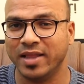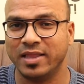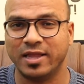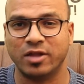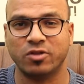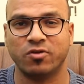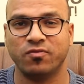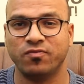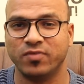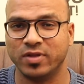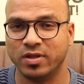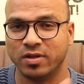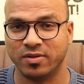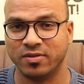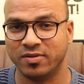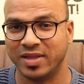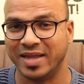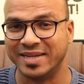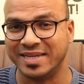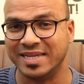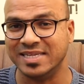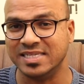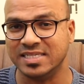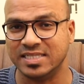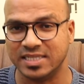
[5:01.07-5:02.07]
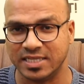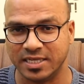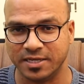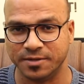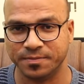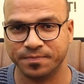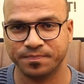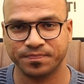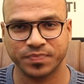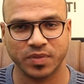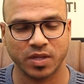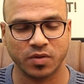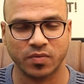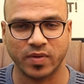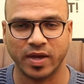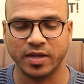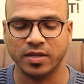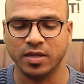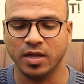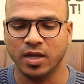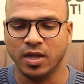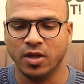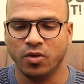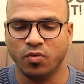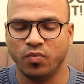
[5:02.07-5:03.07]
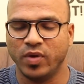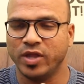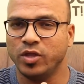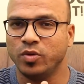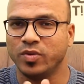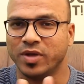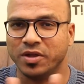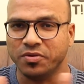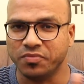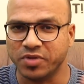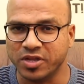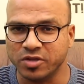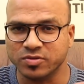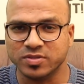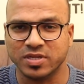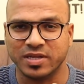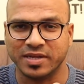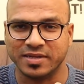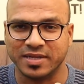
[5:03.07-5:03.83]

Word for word: lot of latency, right? Where you can reduce the